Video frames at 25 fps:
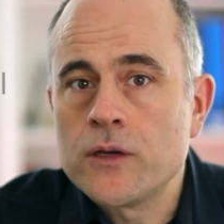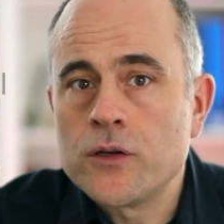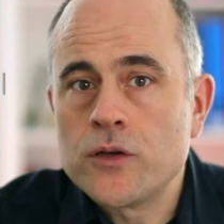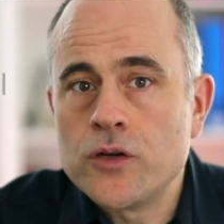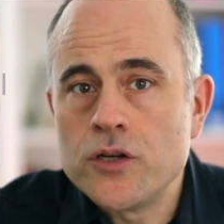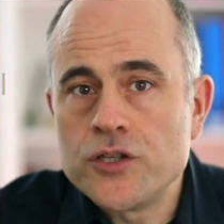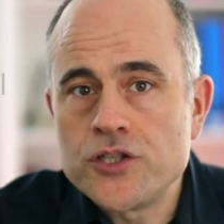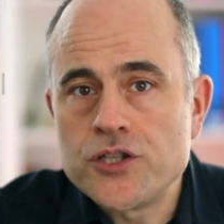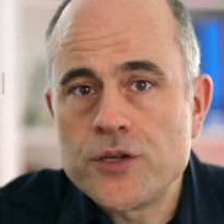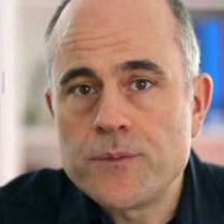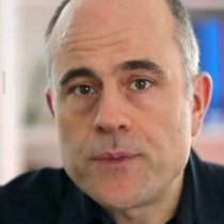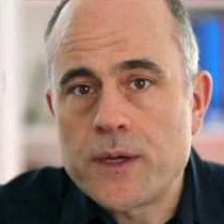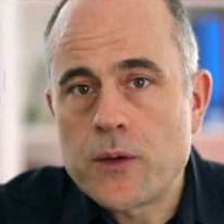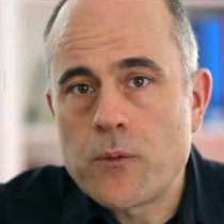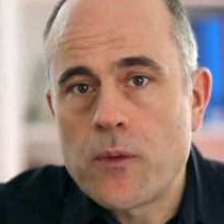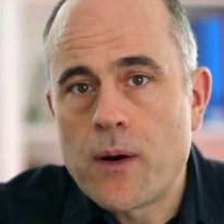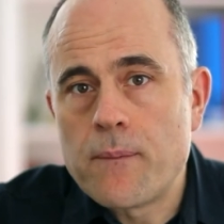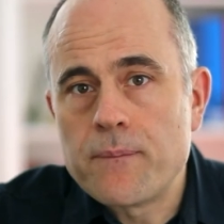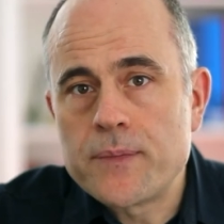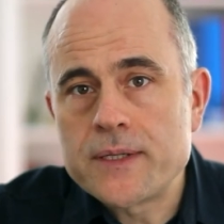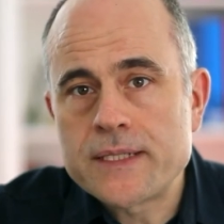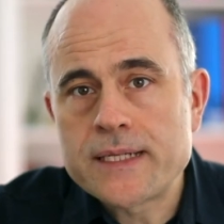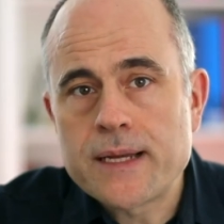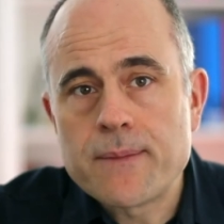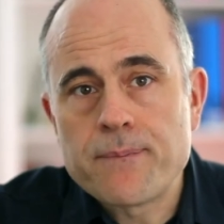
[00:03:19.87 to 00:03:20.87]
Could you be
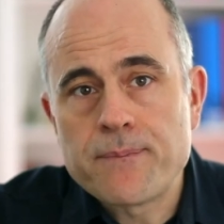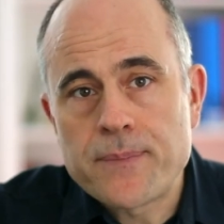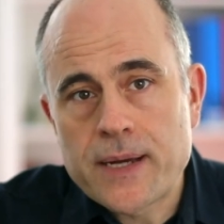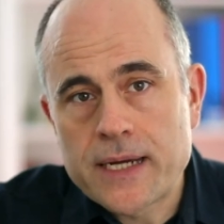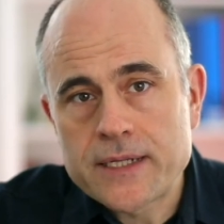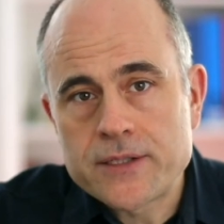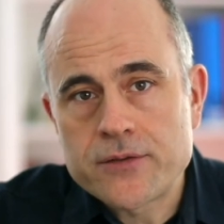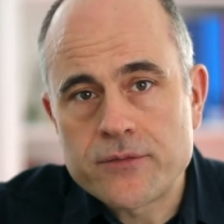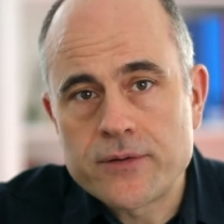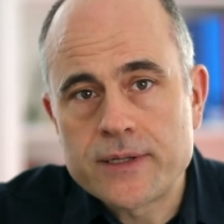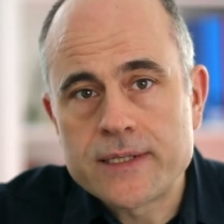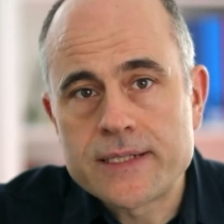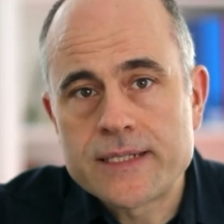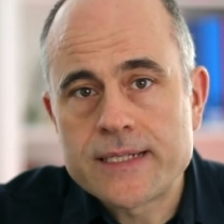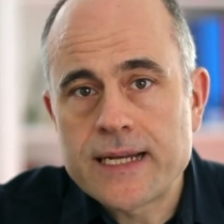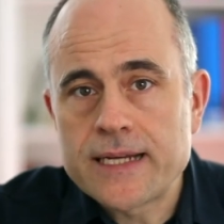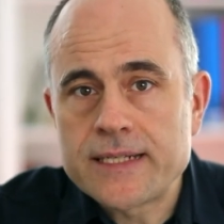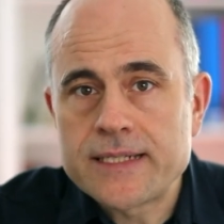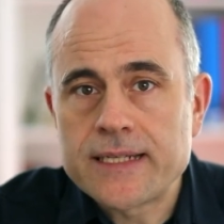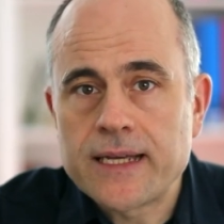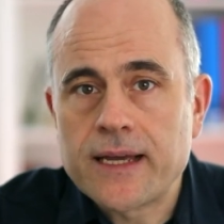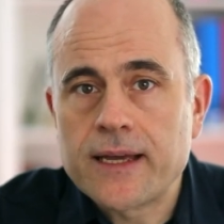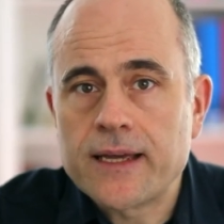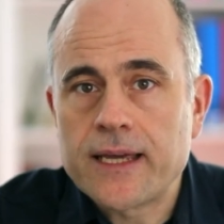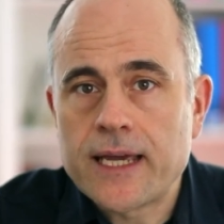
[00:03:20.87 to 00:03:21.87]
1% better in
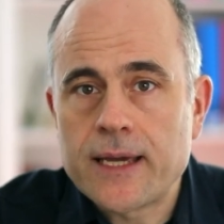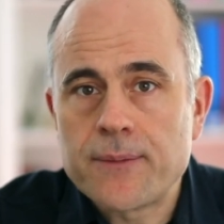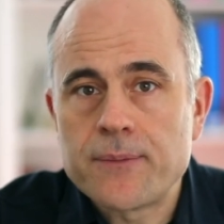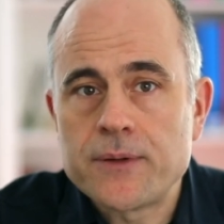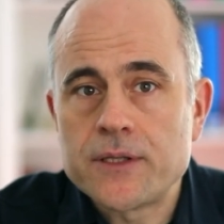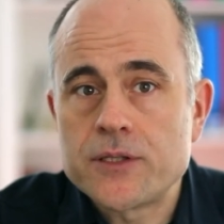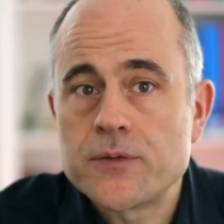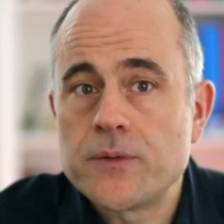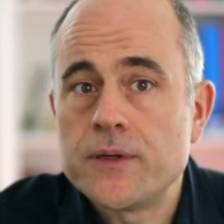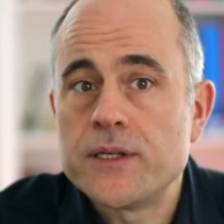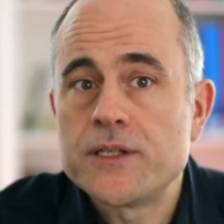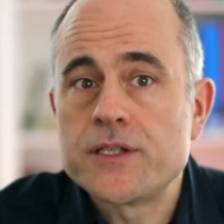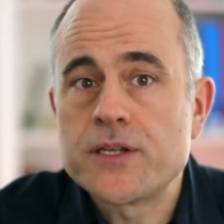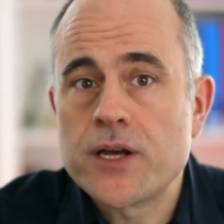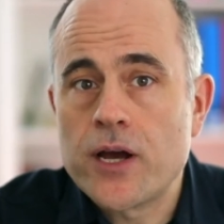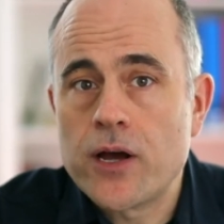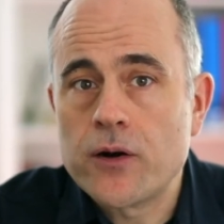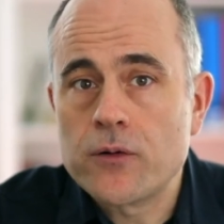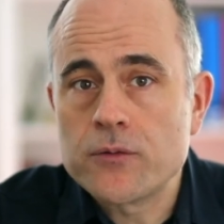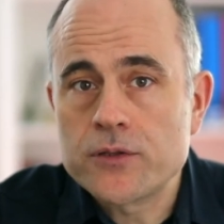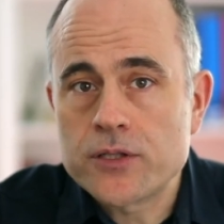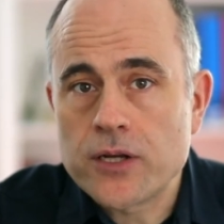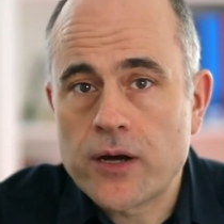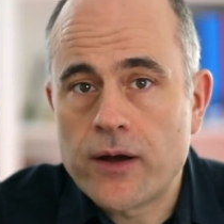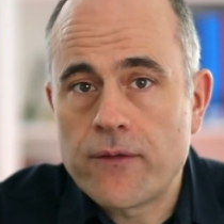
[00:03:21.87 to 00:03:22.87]
setting and keeping to
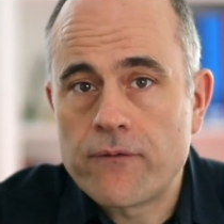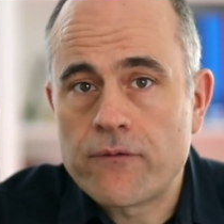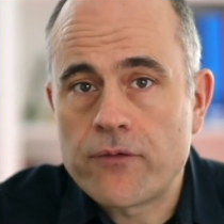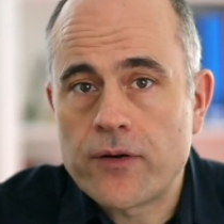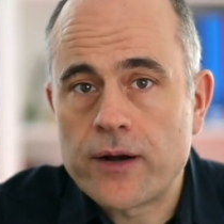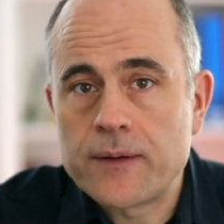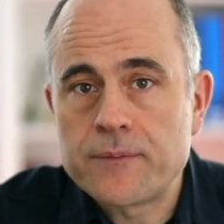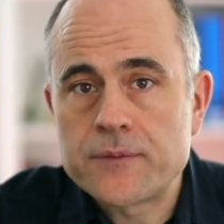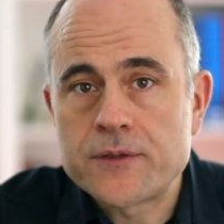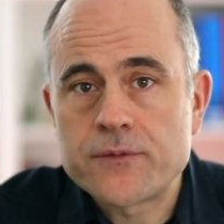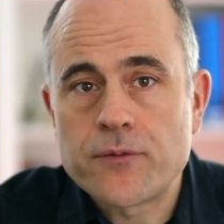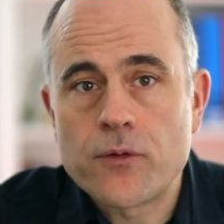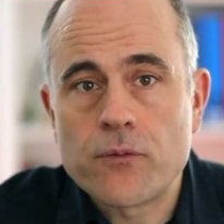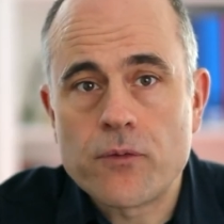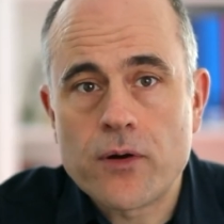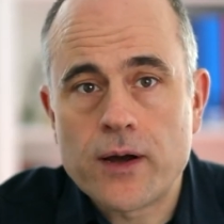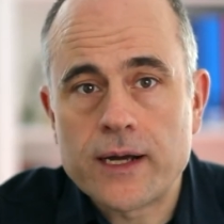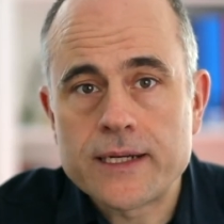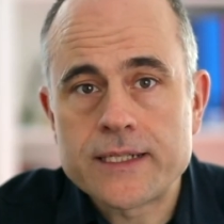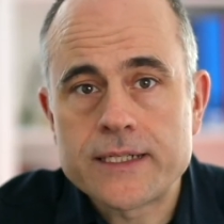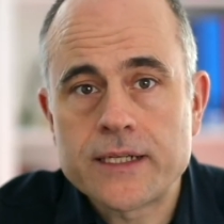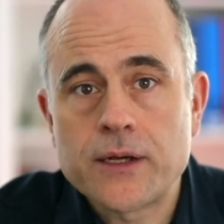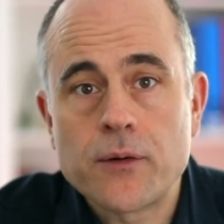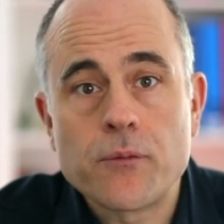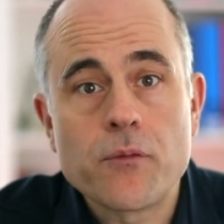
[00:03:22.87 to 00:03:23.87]
internal timeframes for
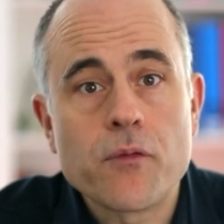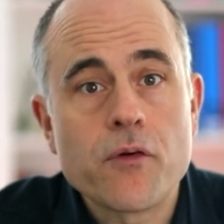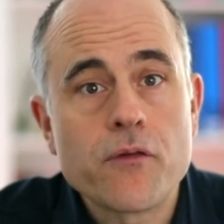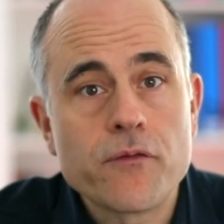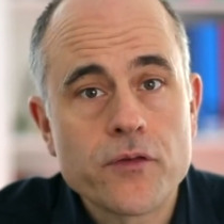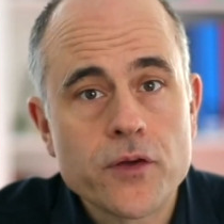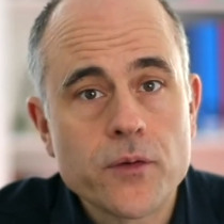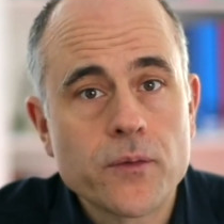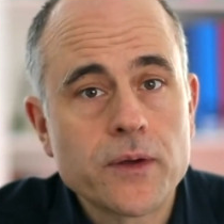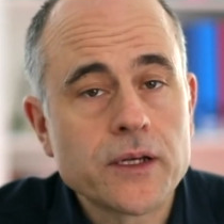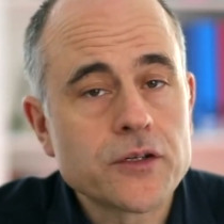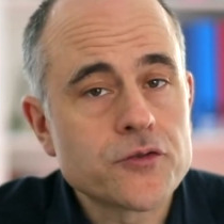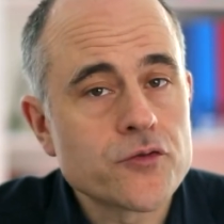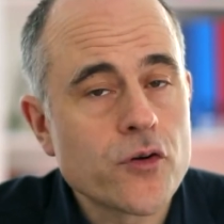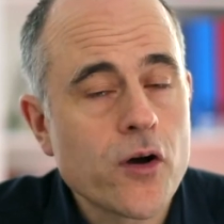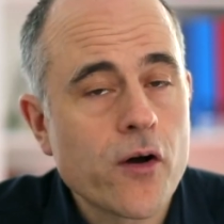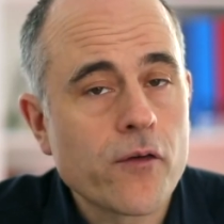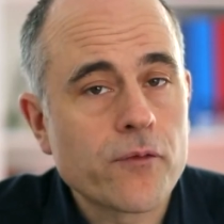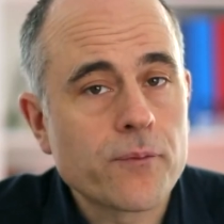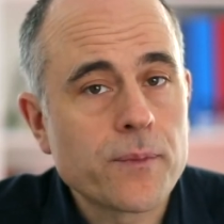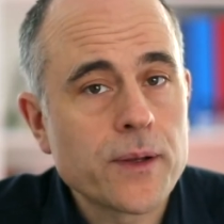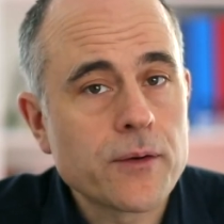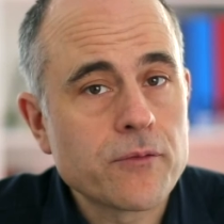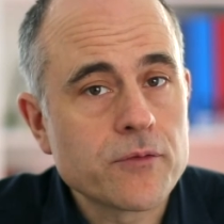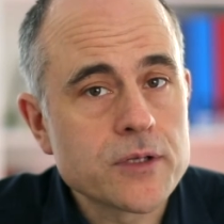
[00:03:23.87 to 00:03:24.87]
writing and reviewing
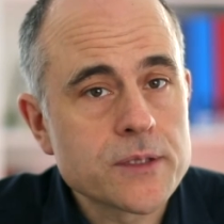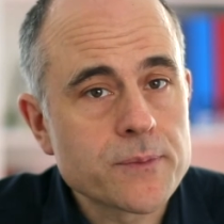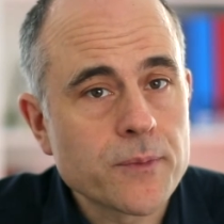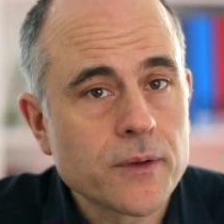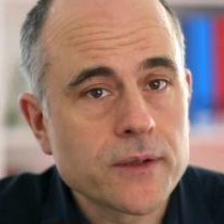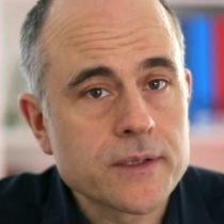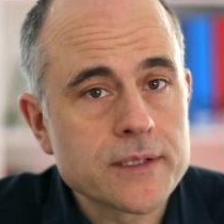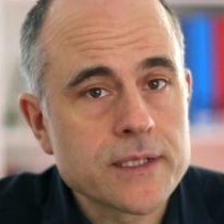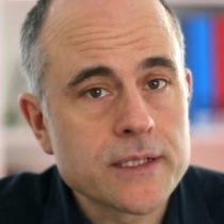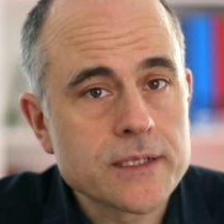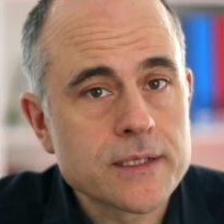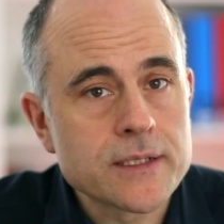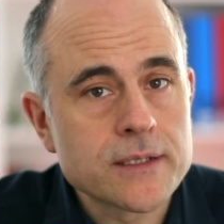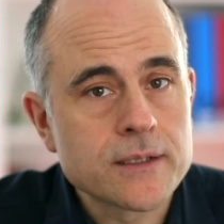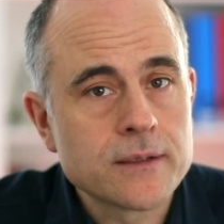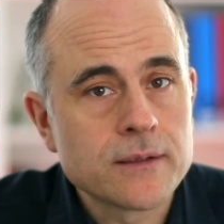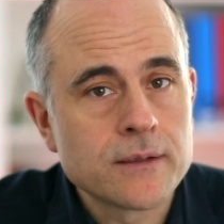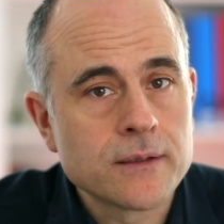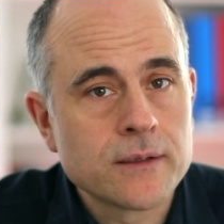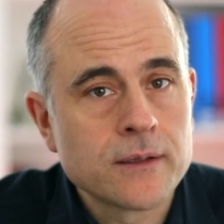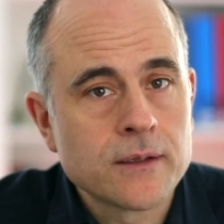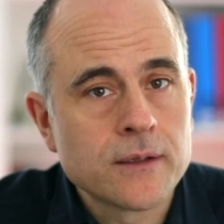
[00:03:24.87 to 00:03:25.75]
draft bid responses?